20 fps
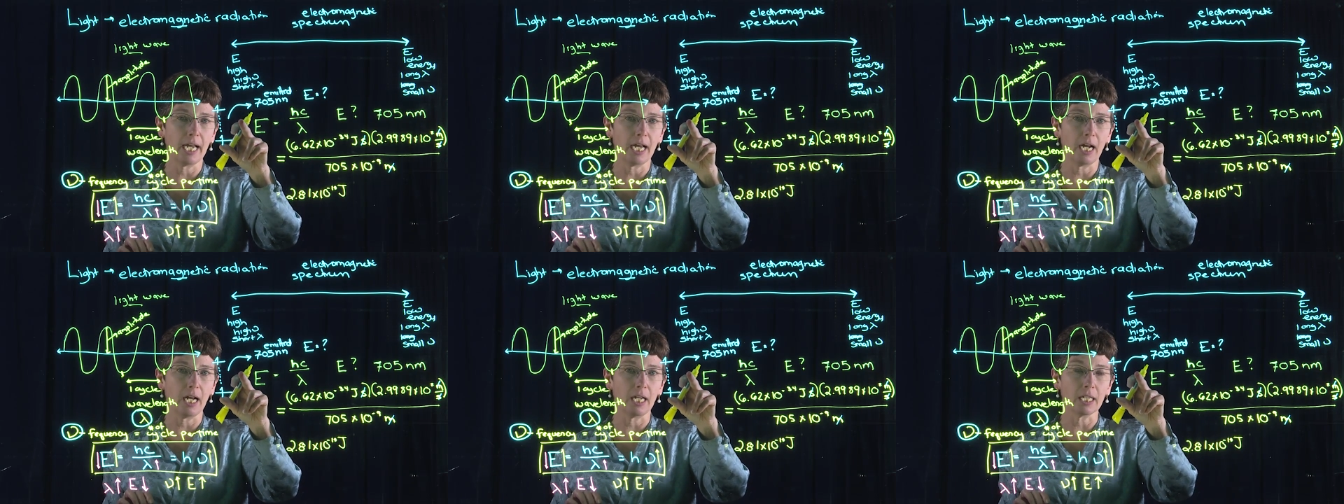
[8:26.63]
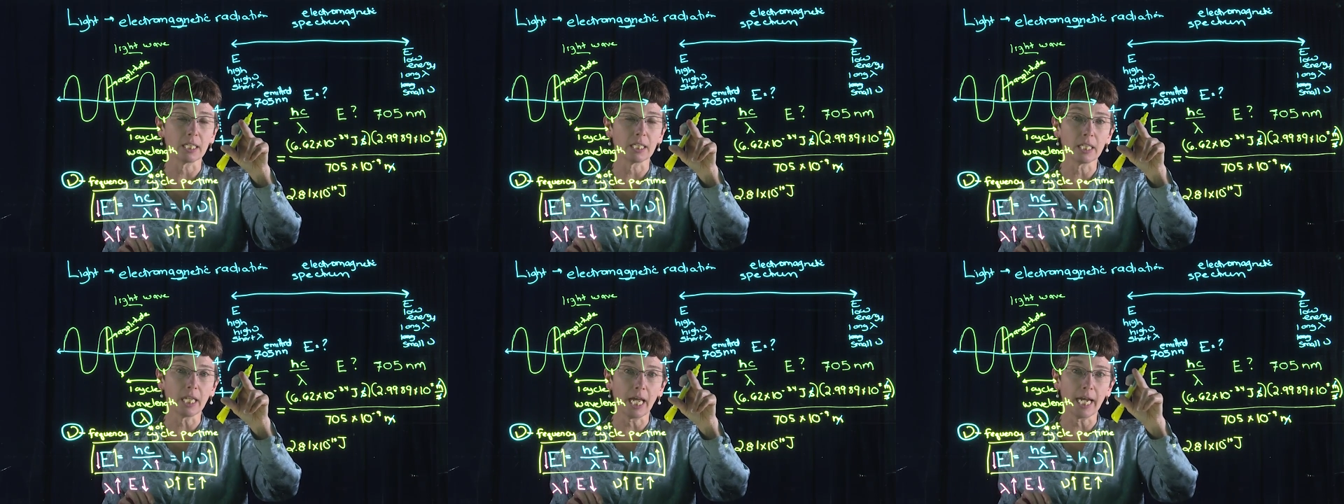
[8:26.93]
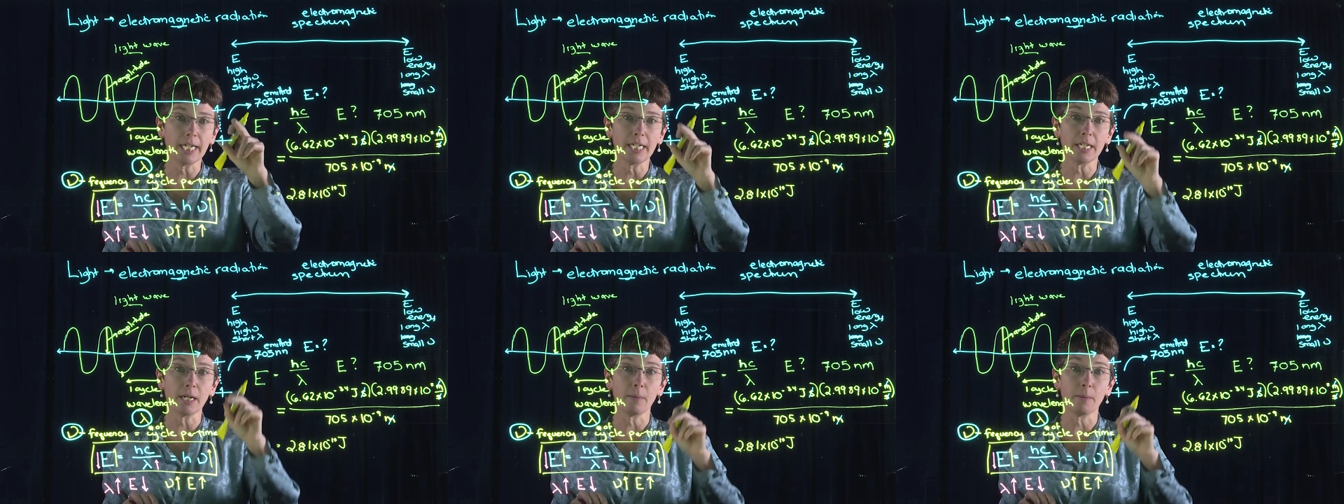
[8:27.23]

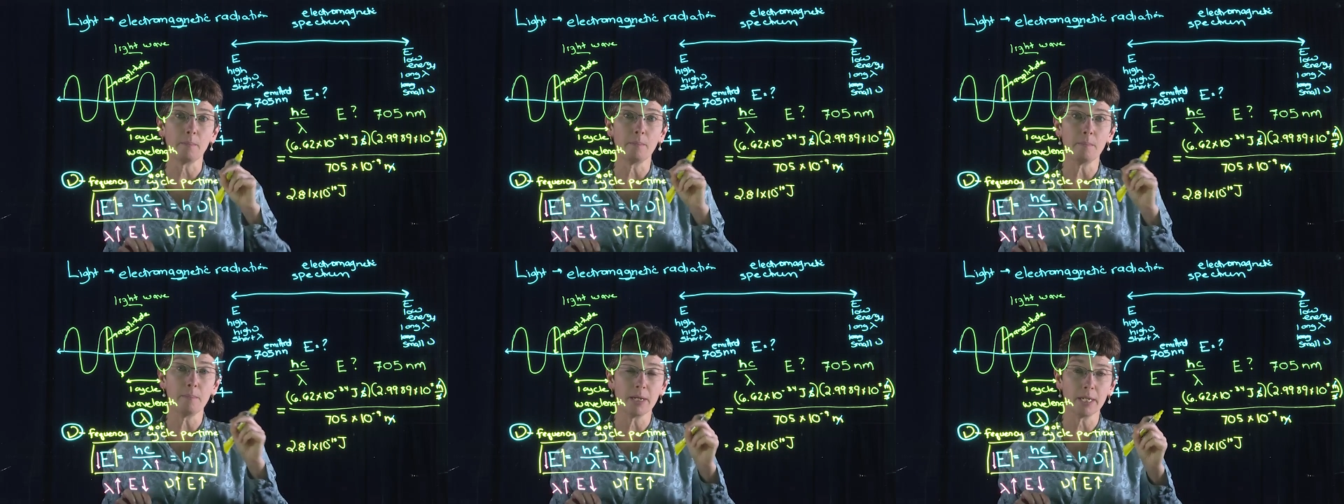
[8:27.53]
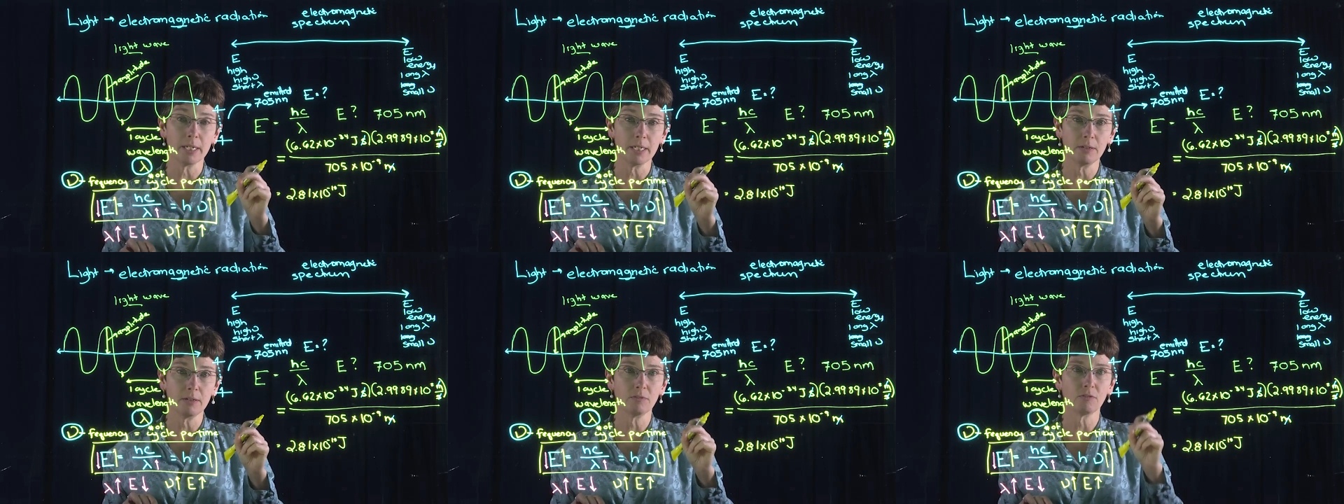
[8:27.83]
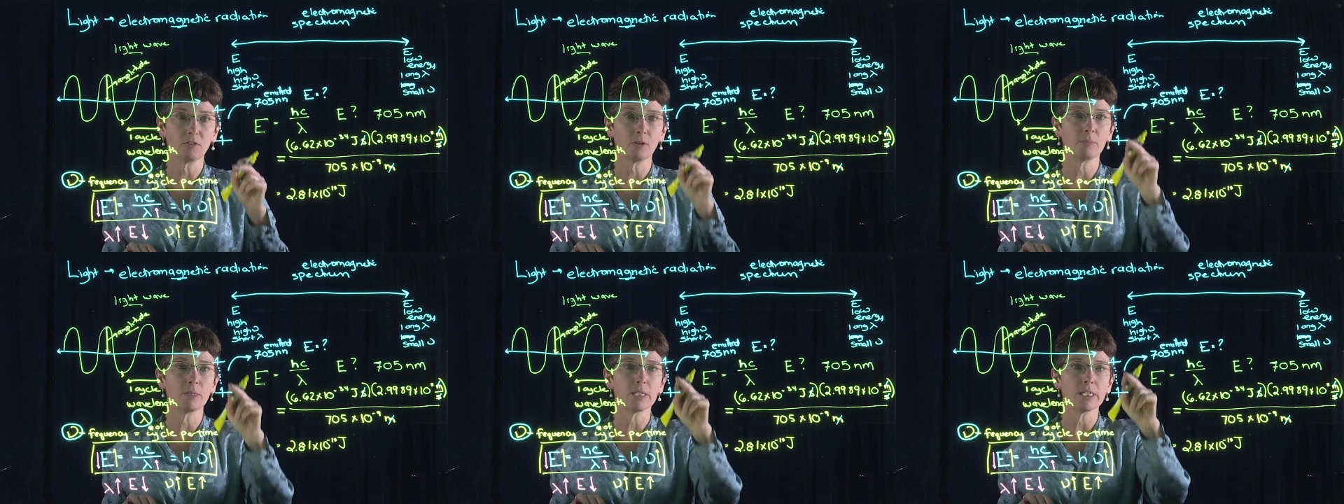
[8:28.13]
light emitted
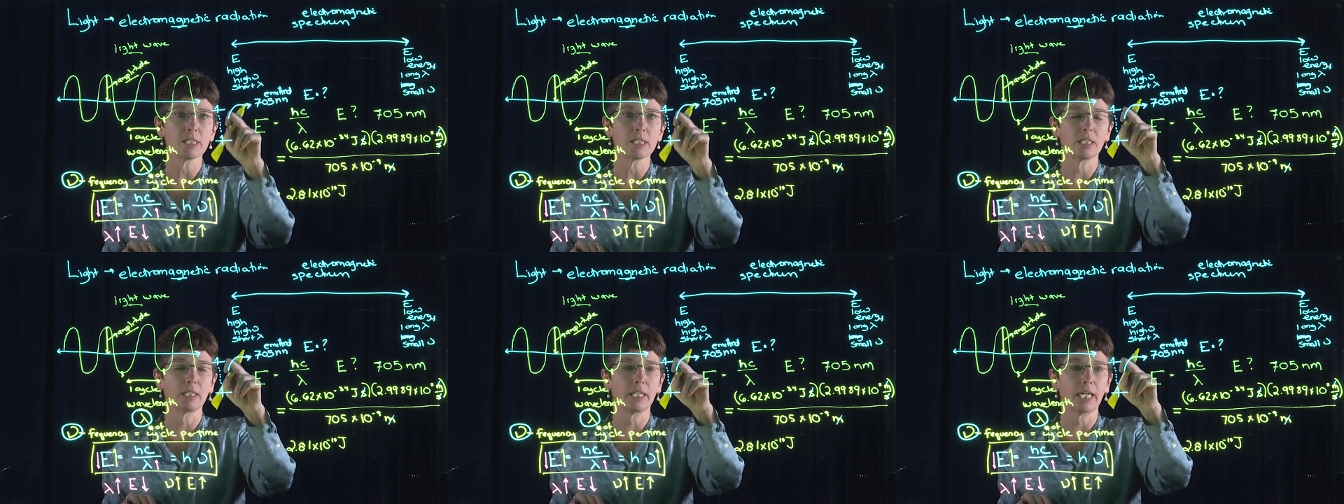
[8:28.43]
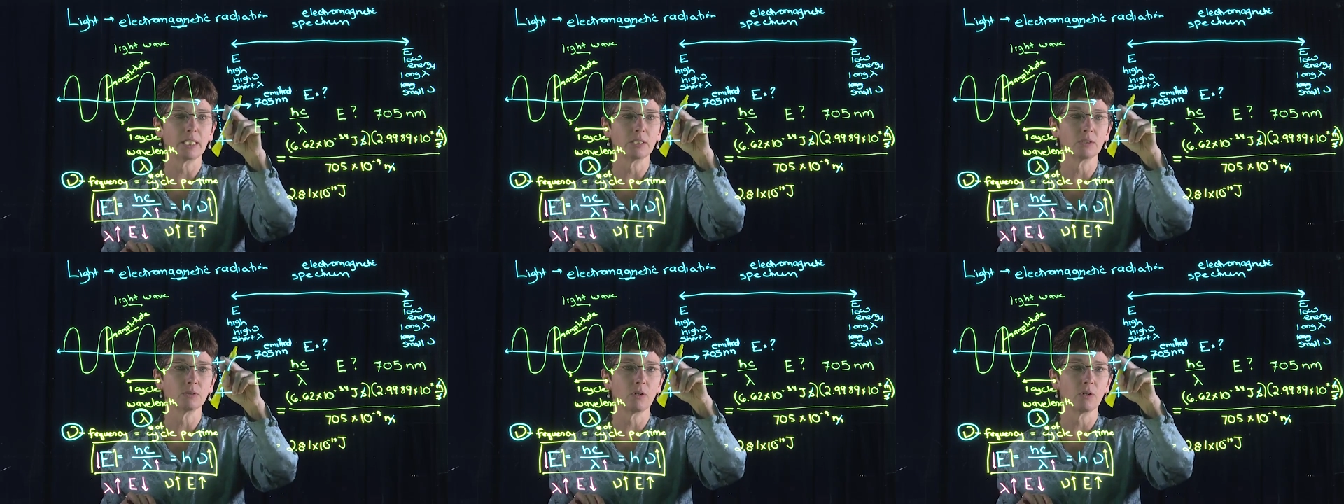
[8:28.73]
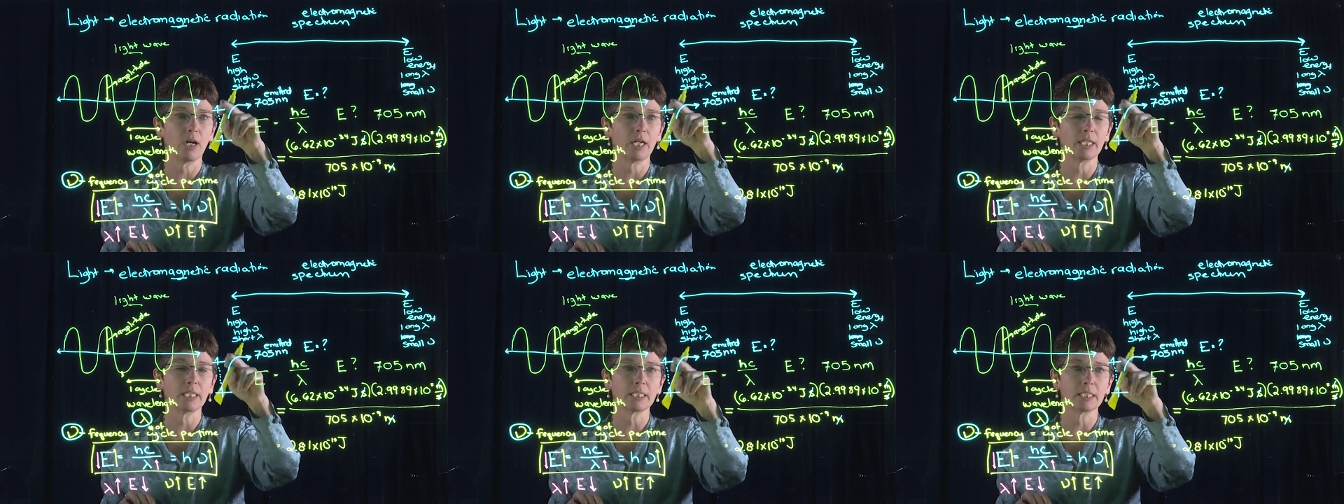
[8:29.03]
from this electron